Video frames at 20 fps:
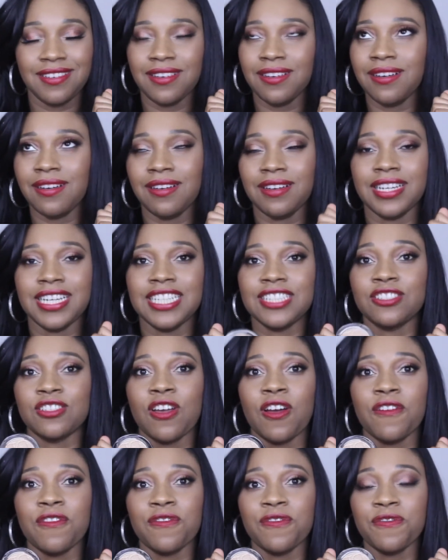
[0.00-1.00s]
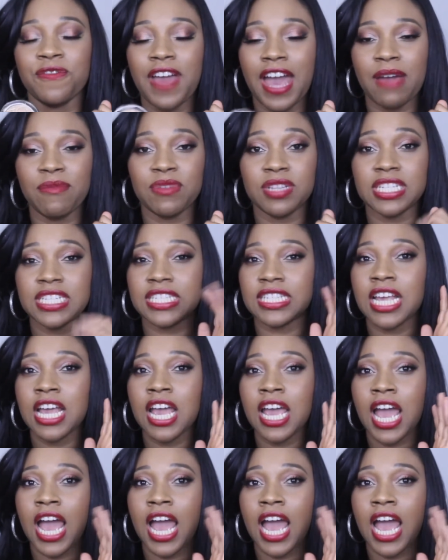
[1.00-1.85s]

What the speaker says: Oh, it's fabulous.